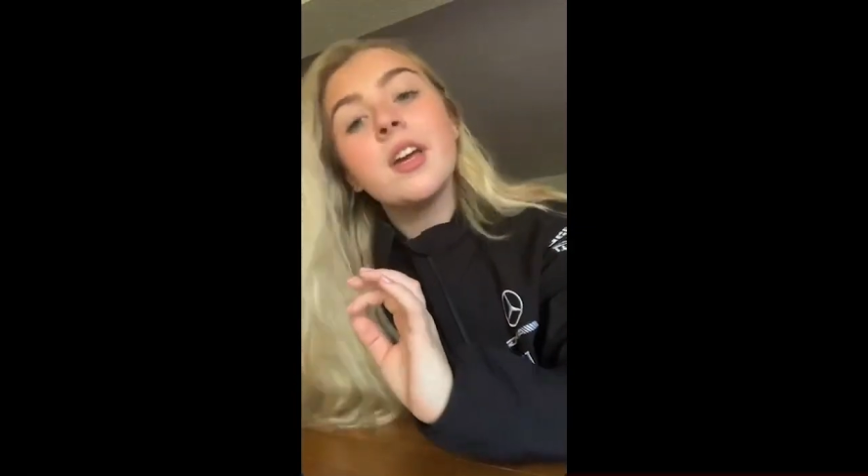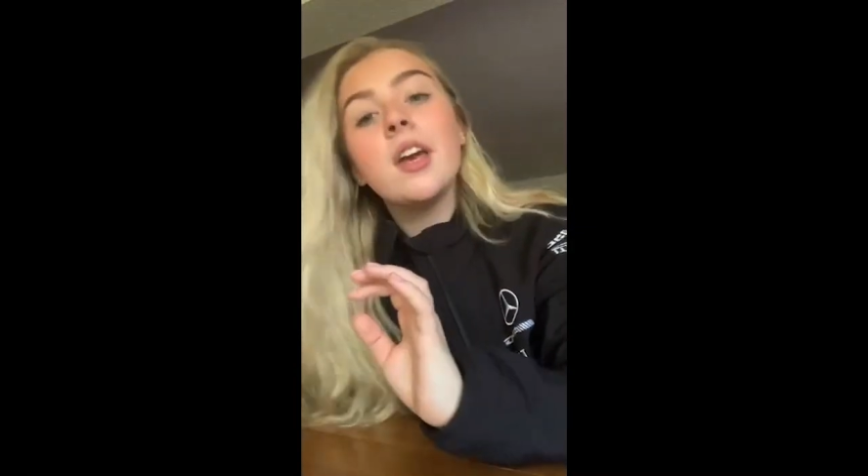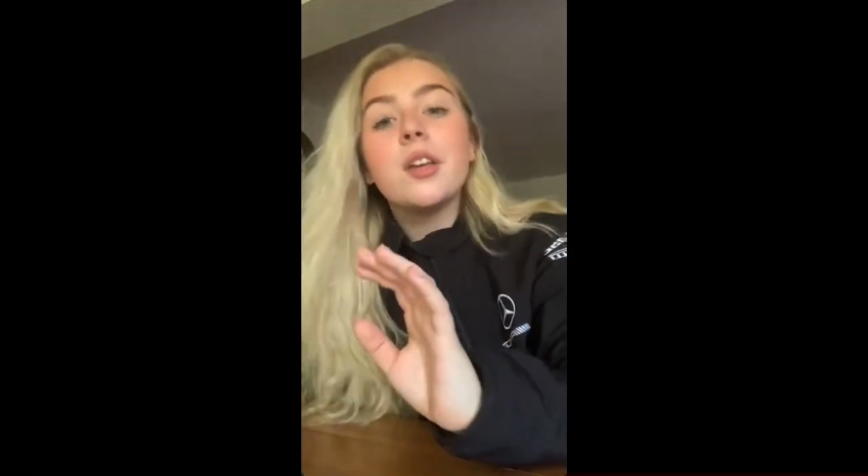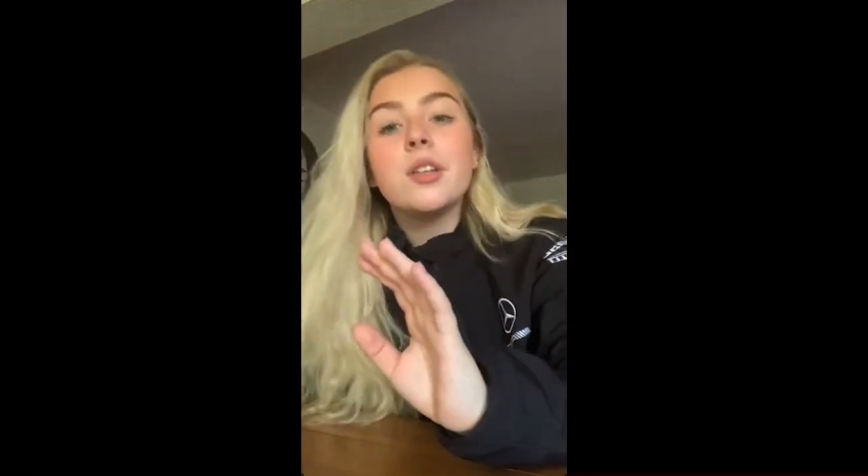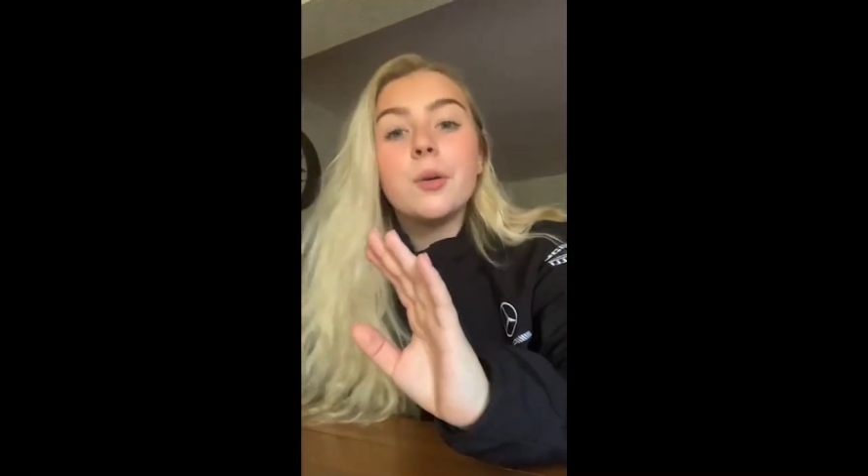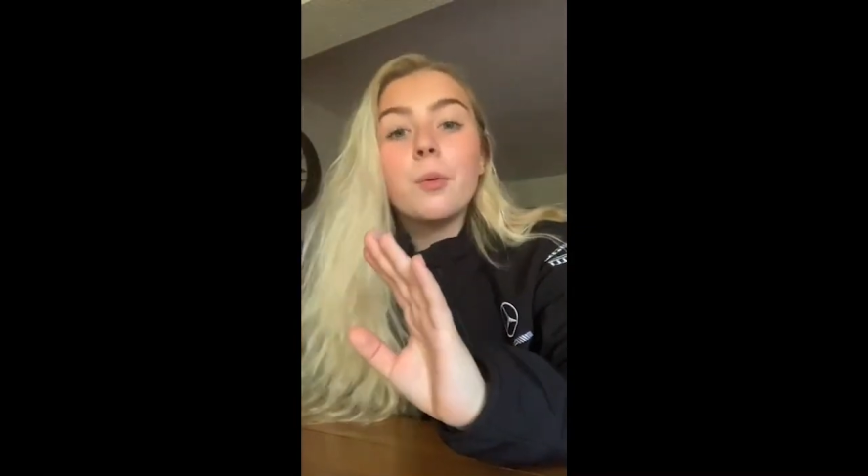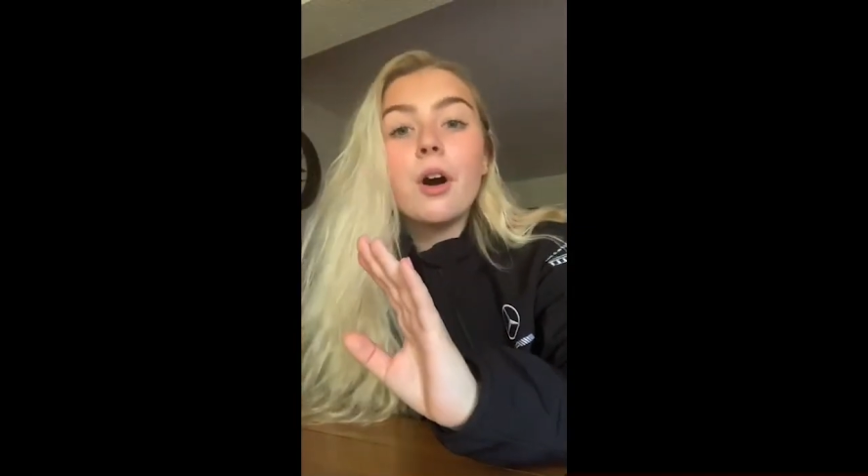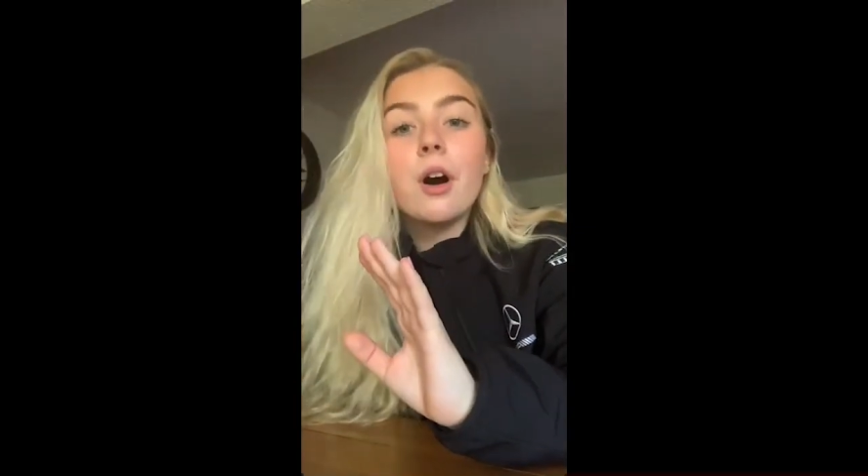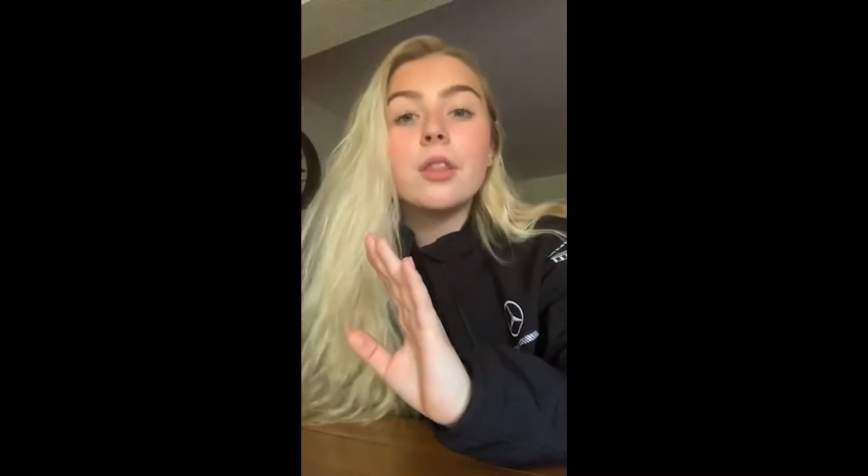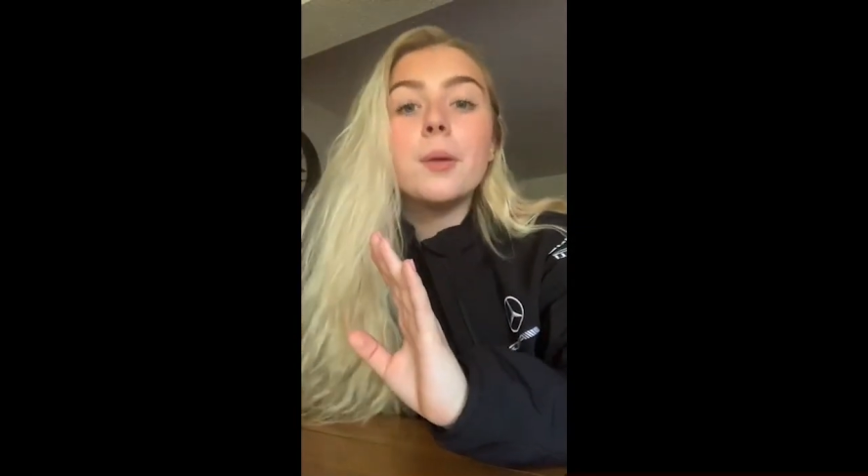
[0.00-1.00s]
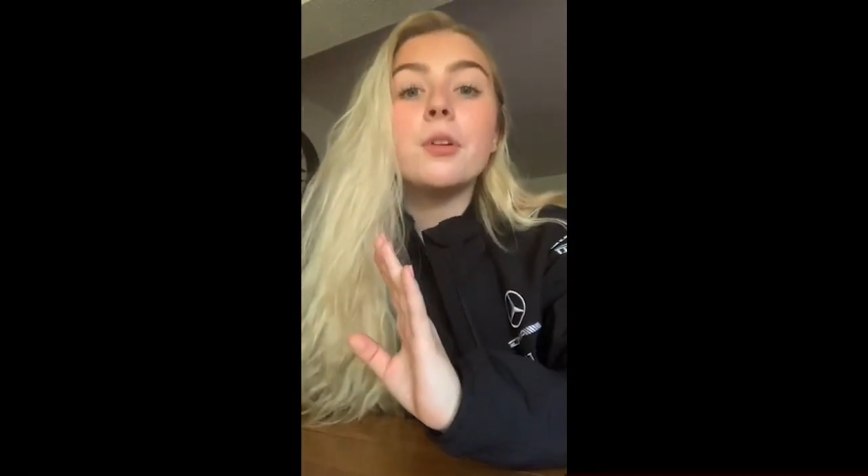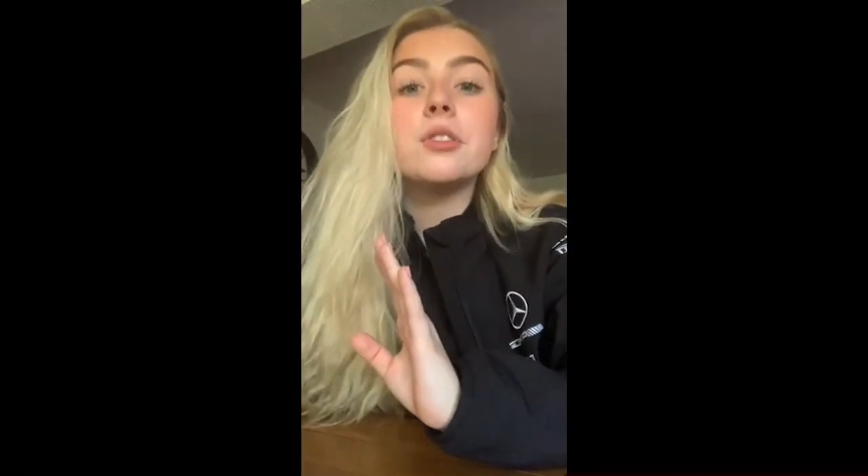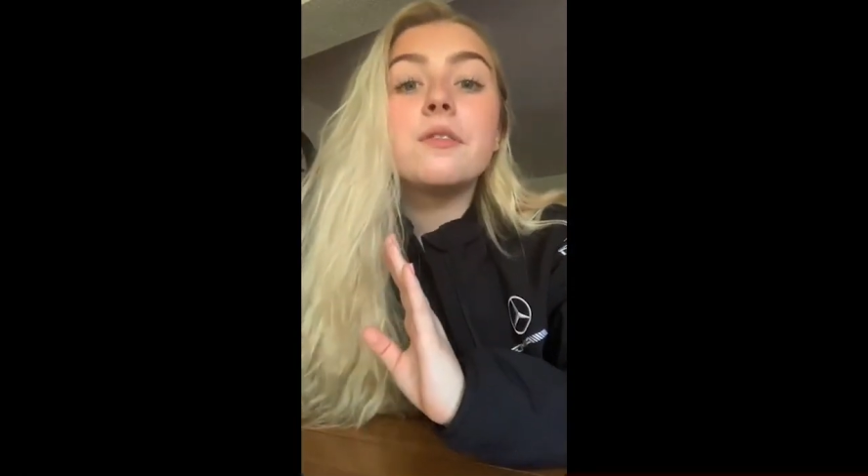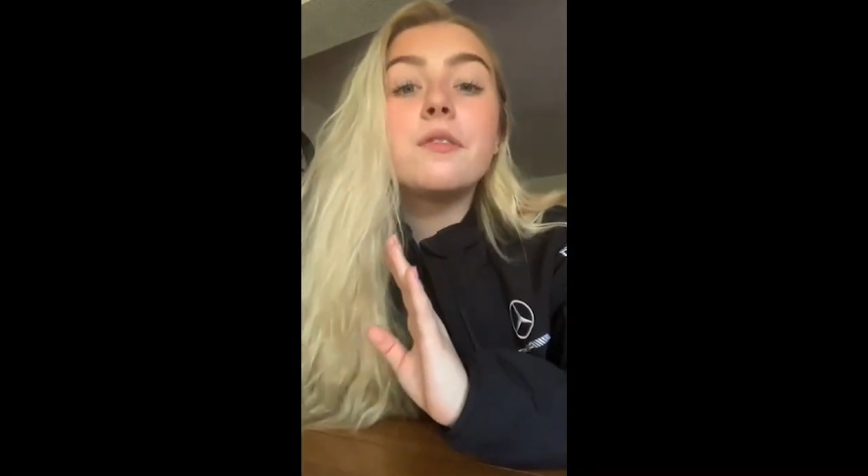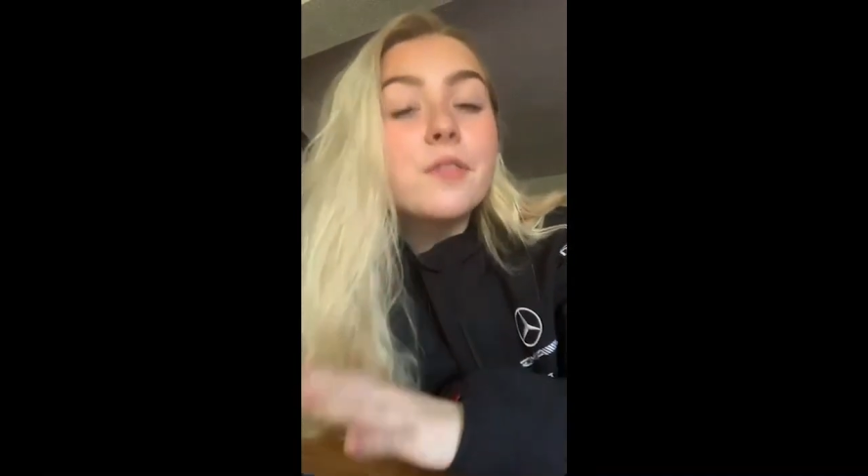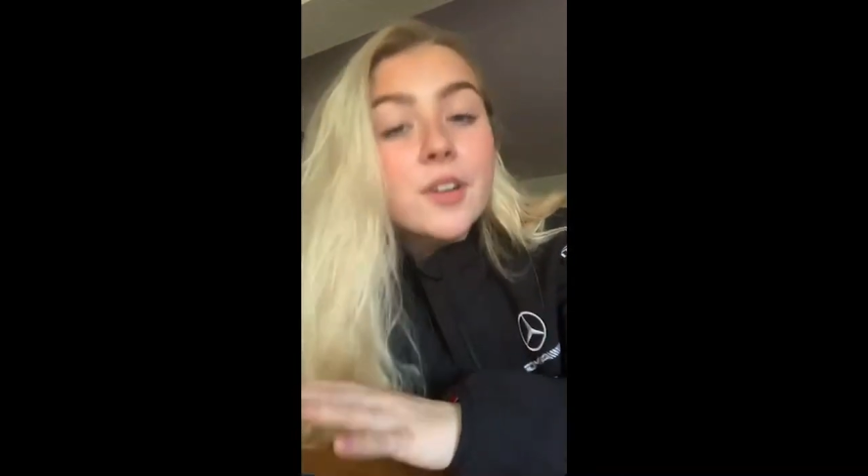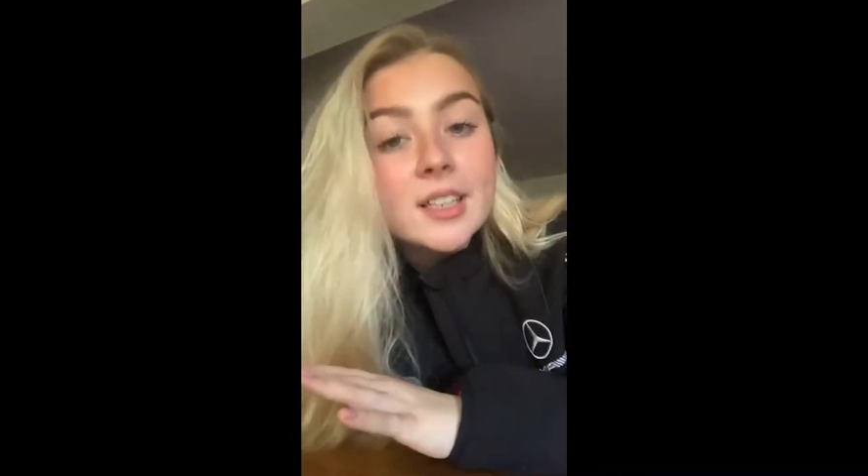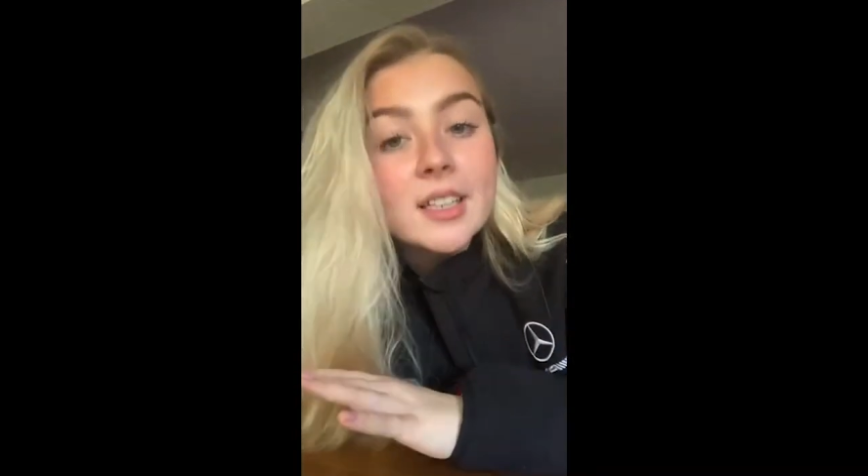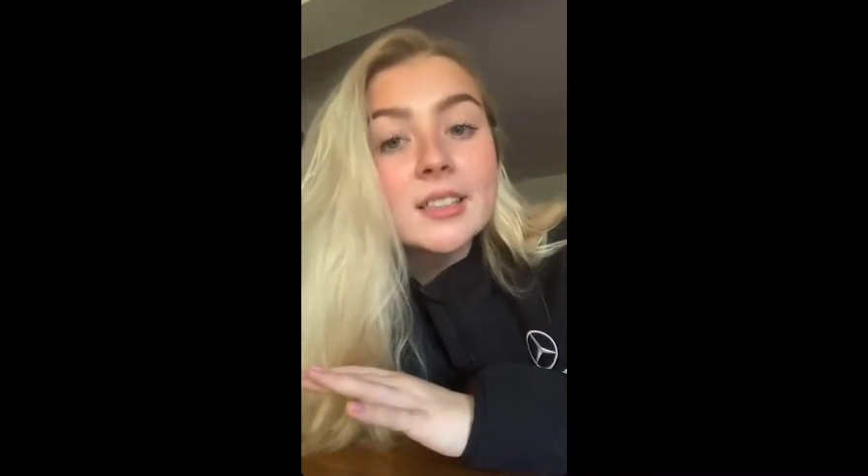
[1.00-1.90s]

You are the most funniest